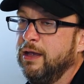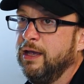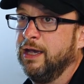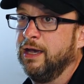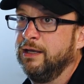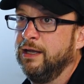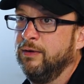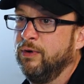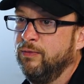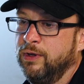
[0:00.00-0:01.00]
And
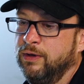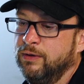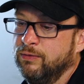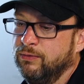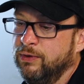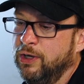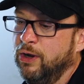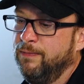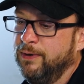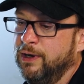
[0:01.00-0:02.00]
then when we
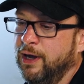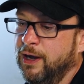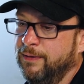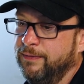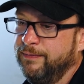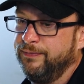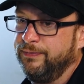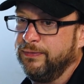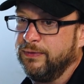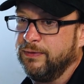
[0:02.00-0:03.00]
reopened up,
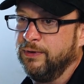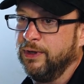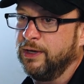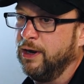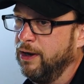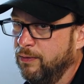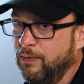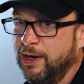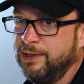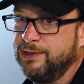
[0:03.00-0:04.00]
we were like, all right, we
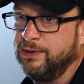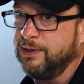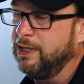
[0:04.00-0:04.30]
want to still